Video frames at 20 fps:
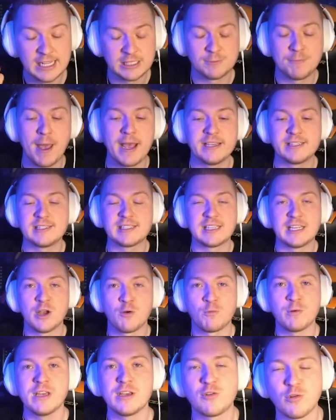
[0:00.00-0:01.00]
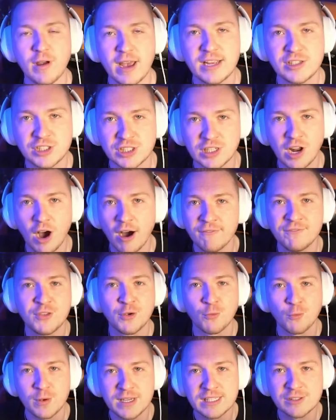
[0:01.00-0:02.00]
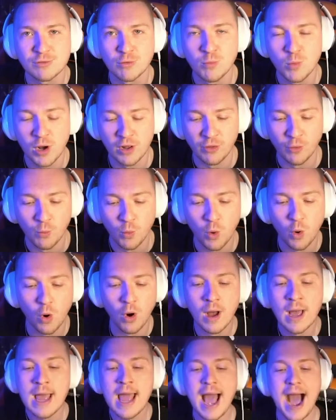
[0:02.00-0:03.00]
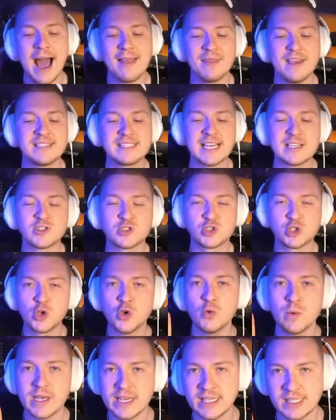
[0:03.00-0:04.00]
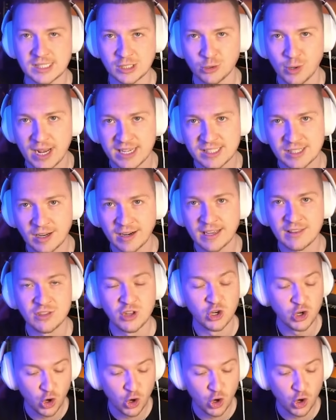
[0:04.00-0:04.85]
It's basically a recreation of Derice from World at War, and this has 2 Easter eggs on it.